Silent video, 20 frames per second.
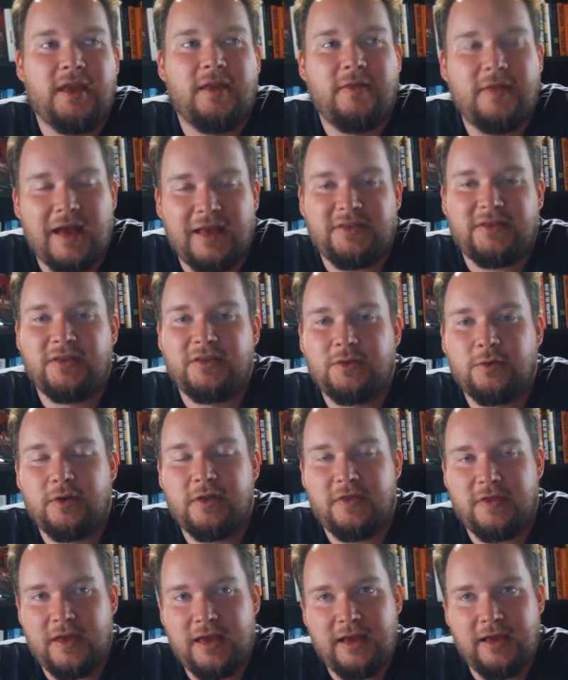That's the sort
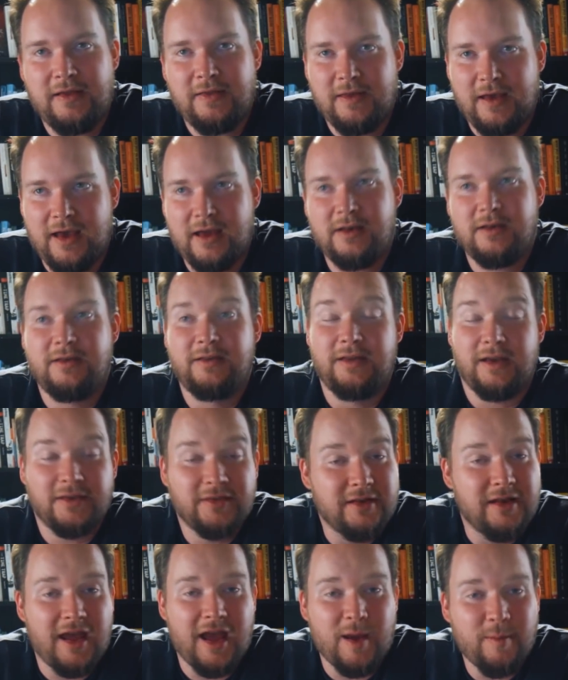of thing that
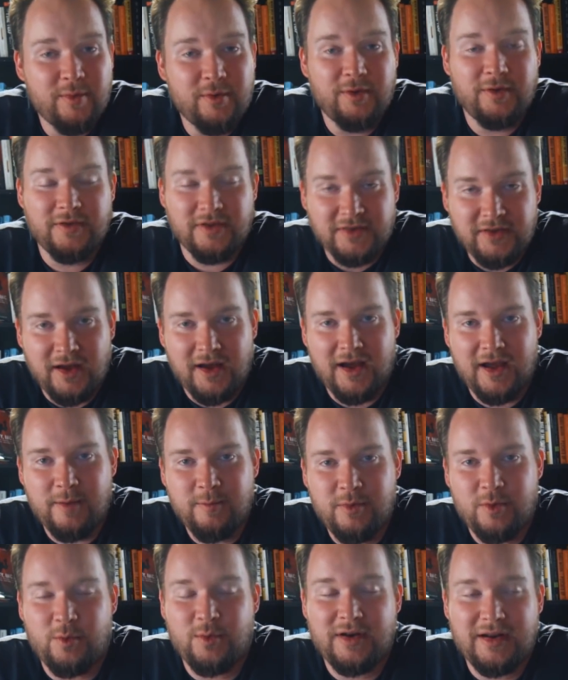doesn't happen all the
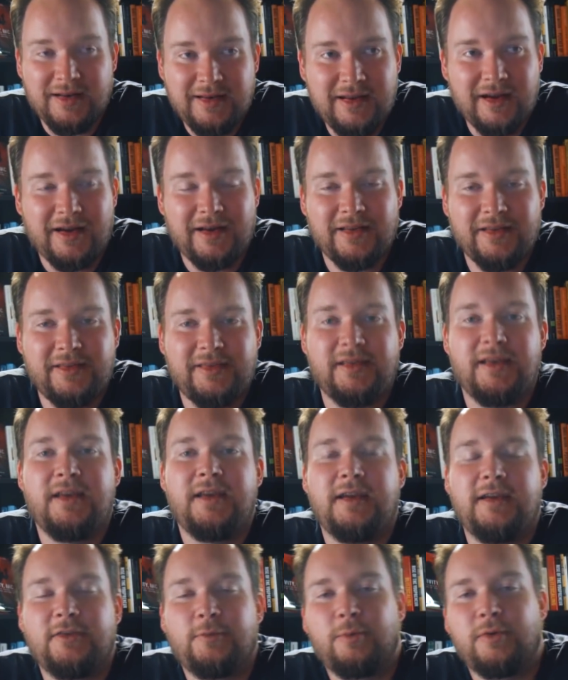time, but when it does,
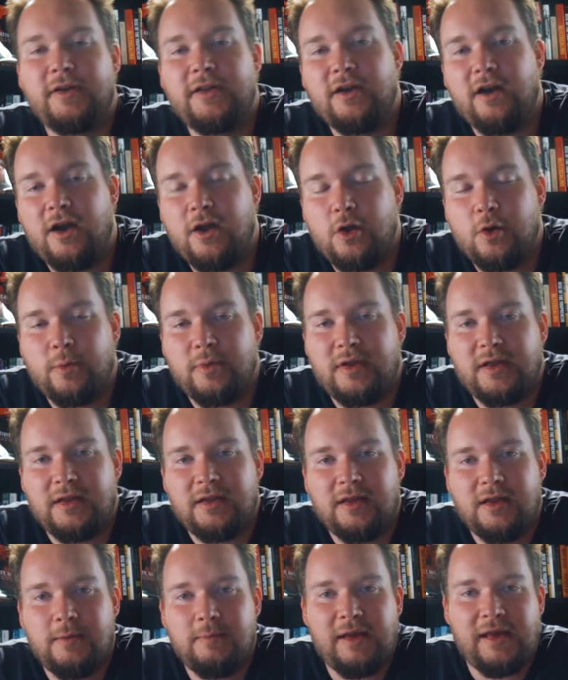it's pretty
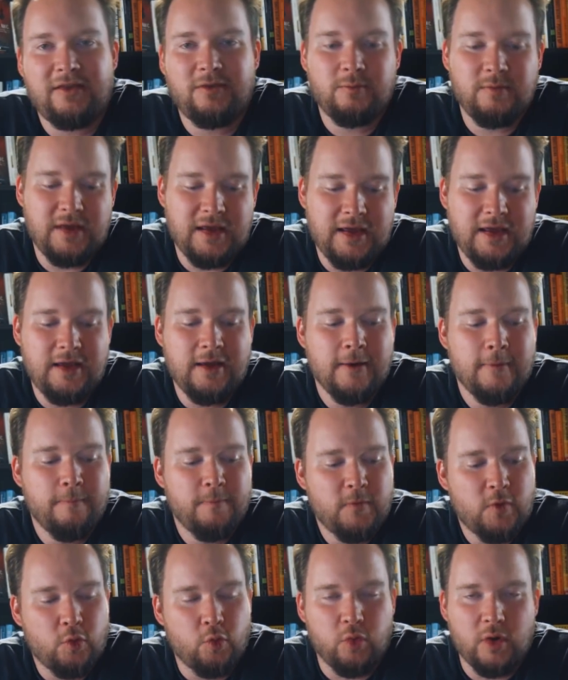eye-opening. It makes me
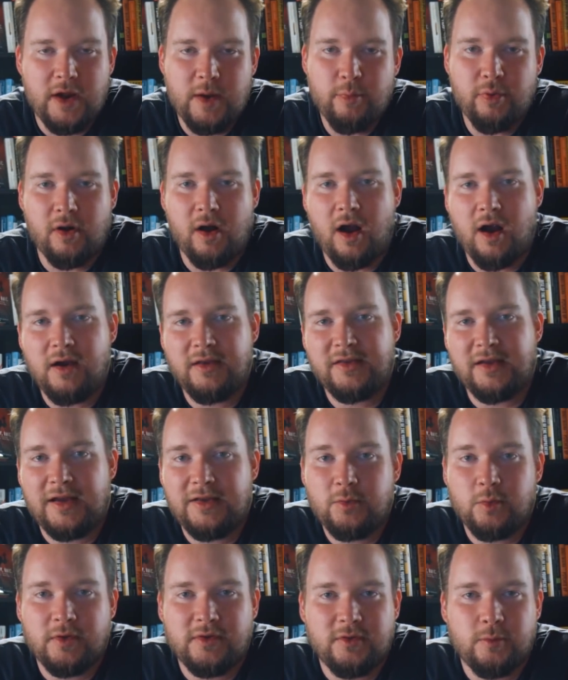
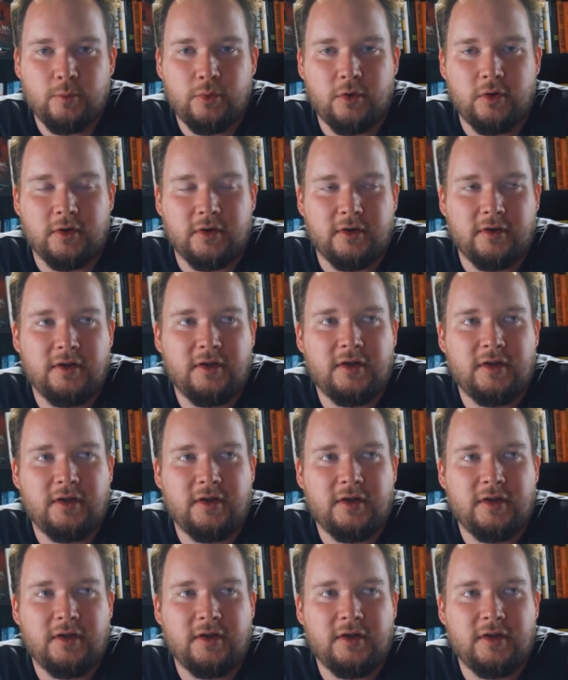reprioritize what's important.